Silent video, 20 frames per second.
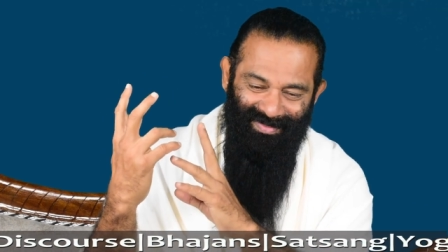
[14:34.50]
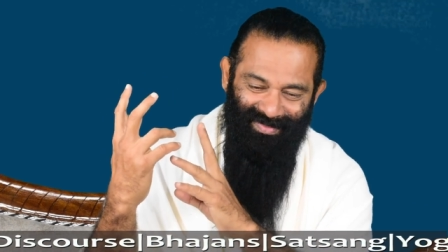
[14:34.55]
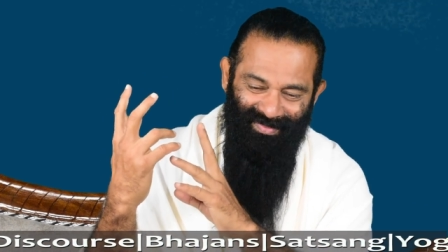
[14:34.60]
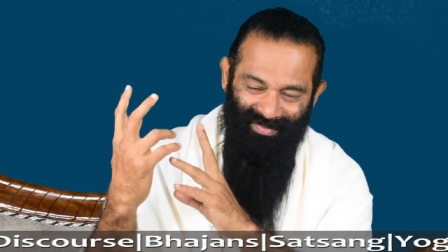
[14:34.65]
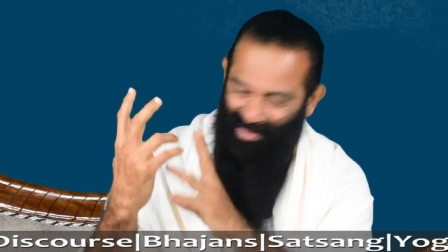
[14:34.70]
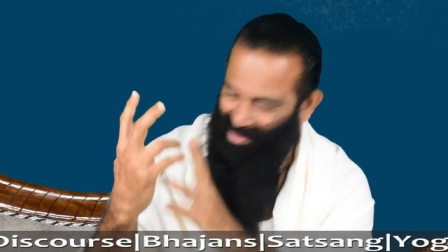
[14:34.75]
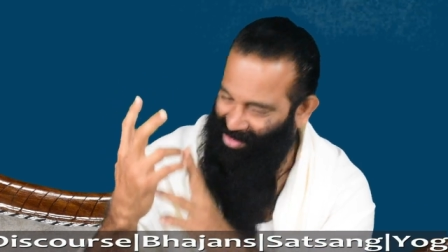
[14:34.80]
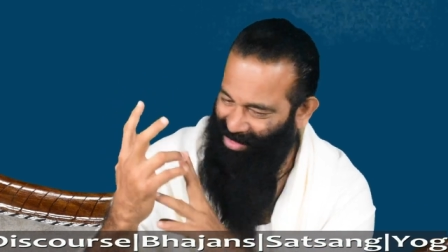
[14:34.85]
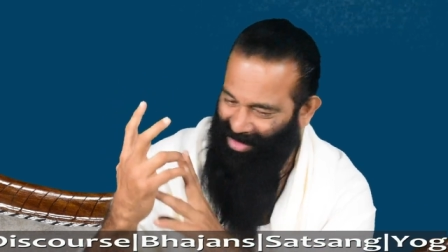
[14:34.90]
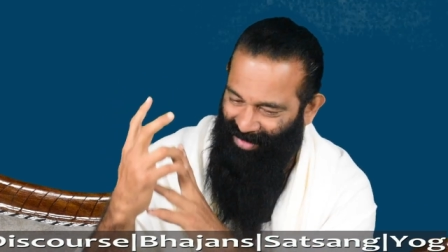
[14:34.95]

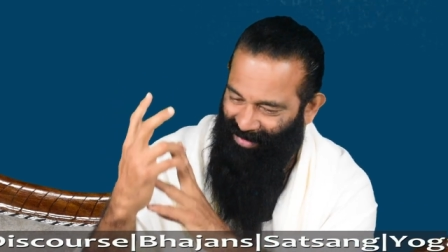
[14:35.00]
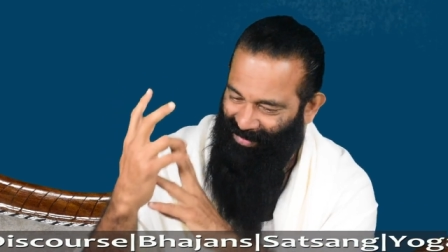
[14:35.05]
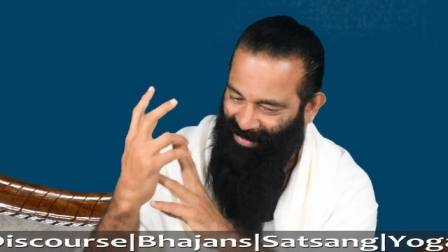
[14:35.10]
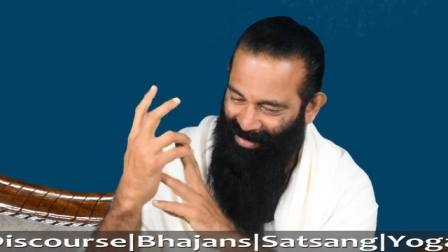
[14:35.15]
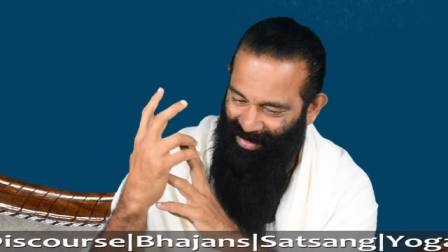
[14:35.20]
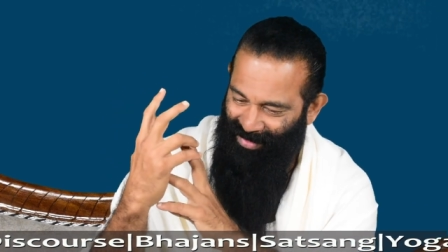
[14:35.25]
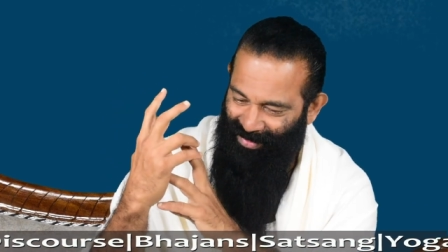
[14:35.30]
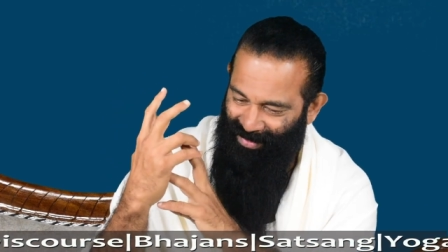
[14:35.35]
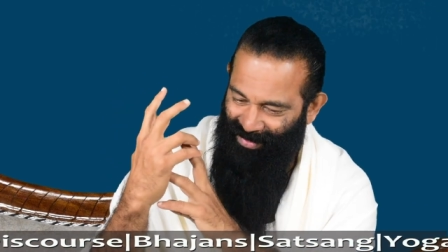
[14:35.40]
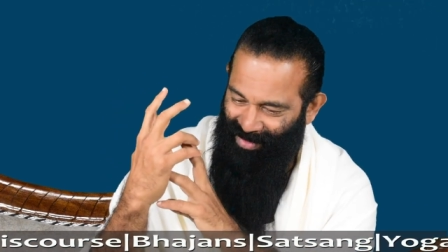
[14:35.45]
which
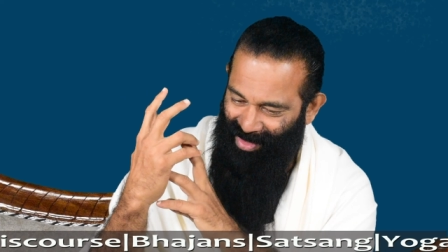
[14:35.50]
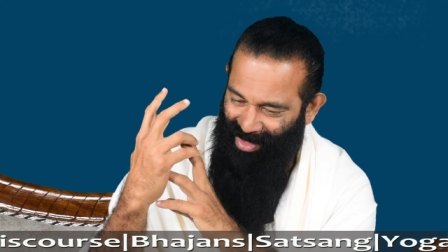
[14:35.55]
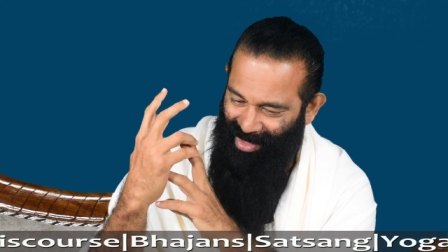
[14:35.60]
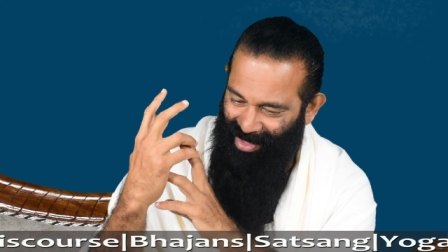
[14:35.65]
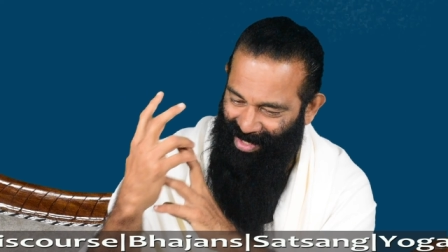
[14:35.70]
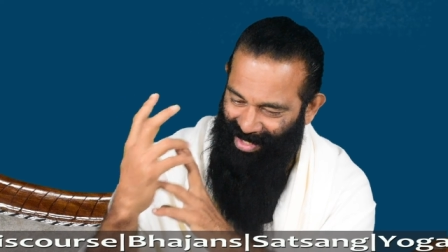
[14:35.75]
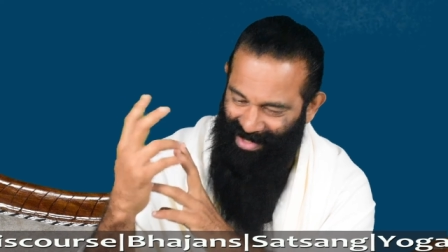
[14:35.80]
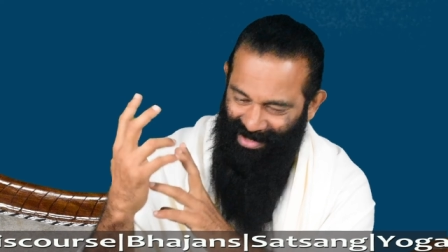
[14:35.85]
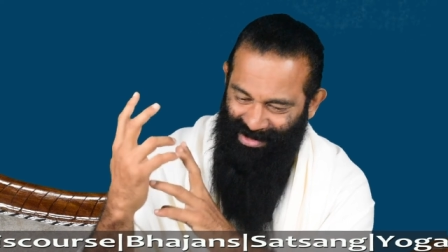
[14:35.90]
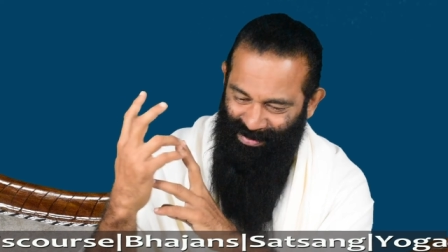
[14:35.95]
are
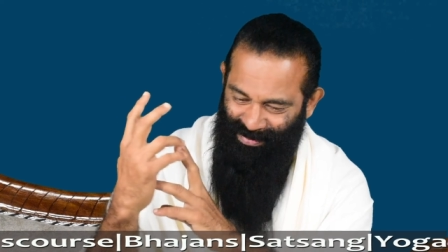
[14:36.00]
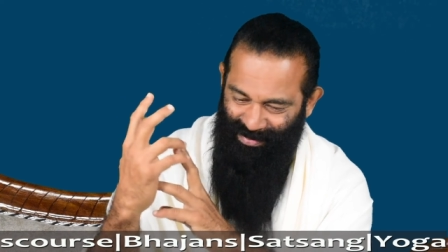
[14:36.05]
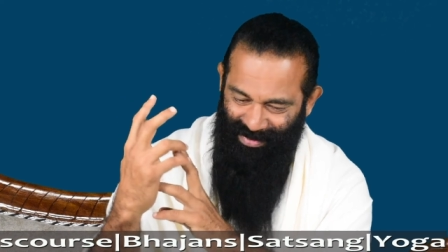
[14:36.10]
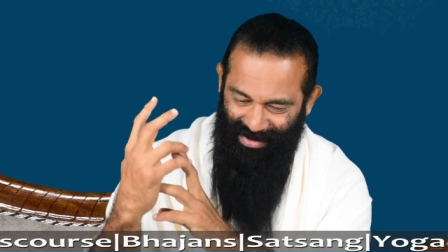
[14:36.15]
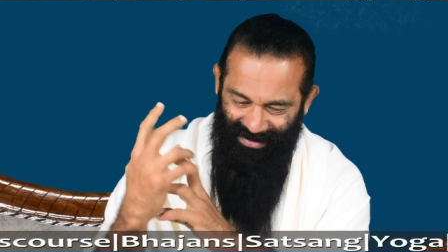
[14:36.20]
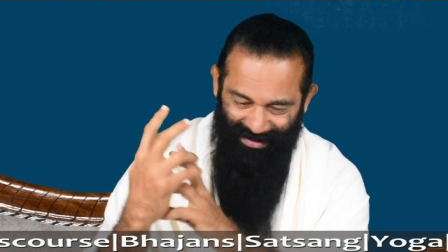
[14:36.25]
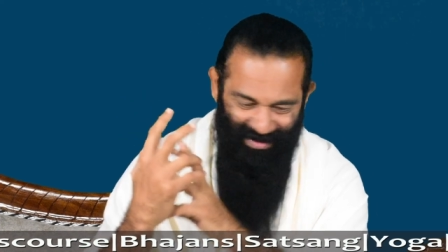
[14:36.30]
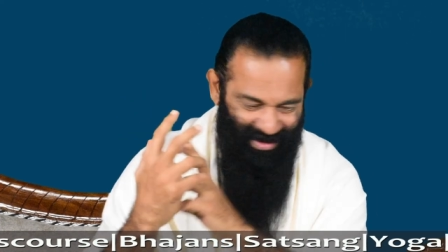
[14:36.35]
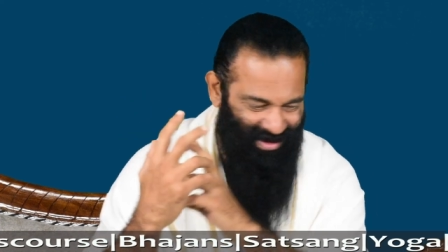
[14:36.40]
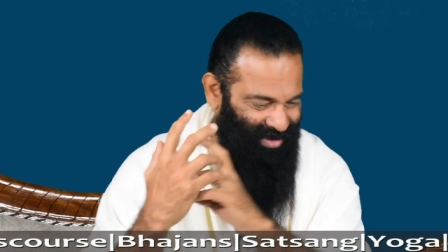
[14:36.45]

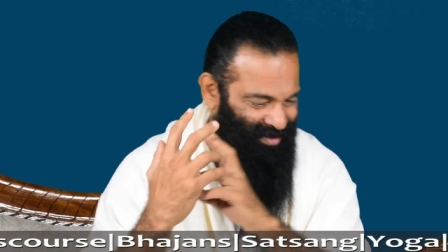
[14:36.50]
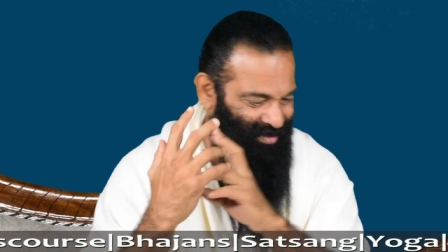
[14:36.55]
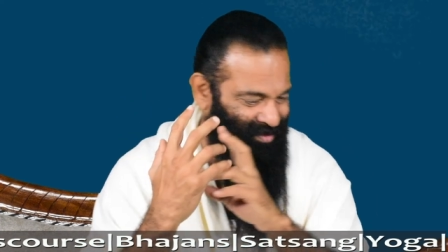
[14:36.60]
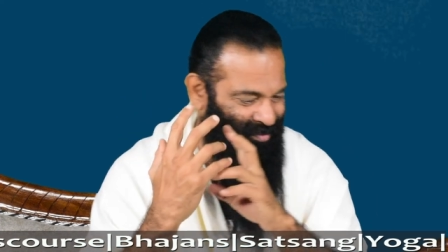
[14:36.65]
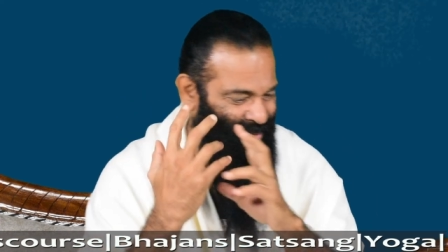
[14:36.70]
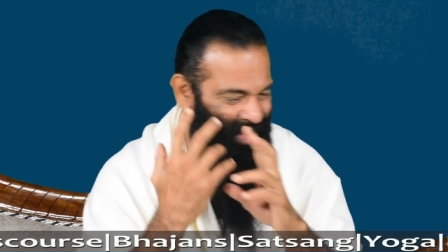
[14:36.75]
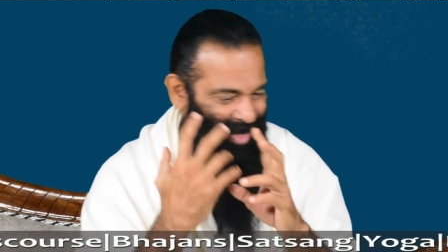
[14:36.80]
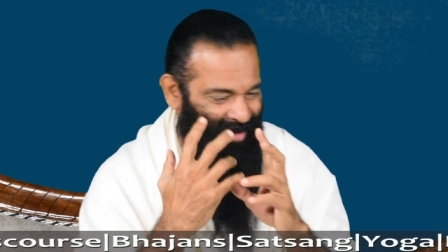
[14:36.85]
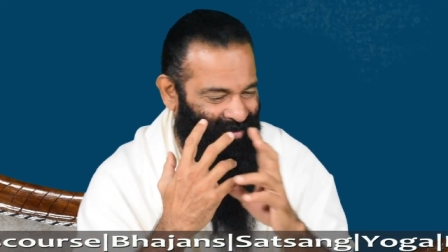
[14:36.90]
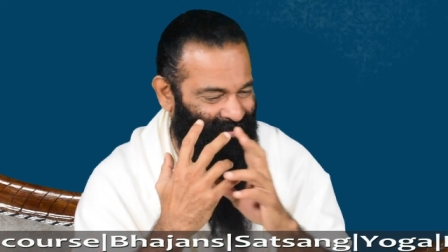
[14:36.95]
husband, with your
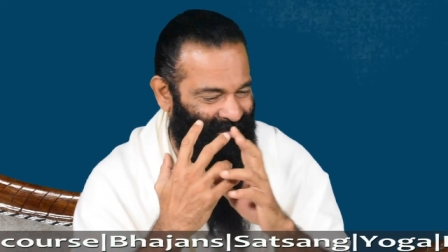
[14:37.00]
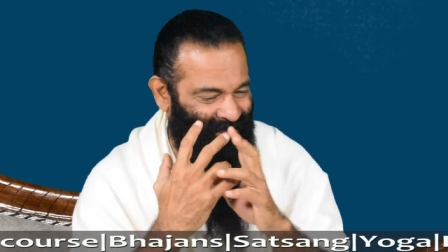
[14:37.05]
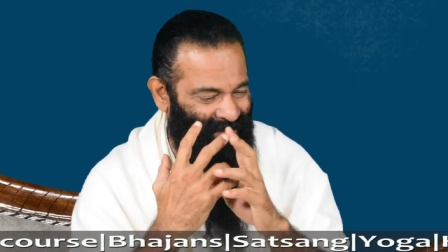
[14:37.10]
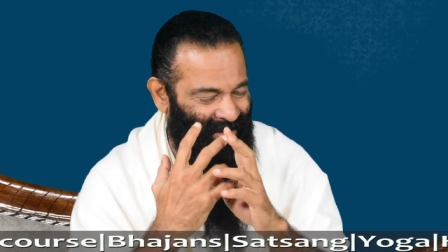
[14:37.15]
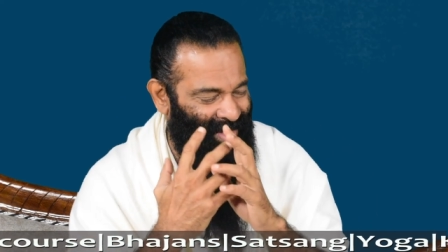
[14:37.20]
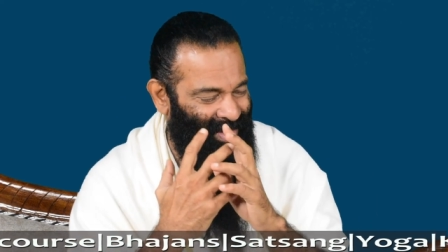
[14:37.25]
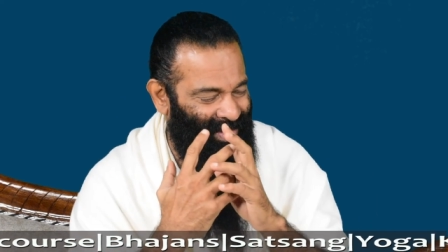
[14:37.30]
wife,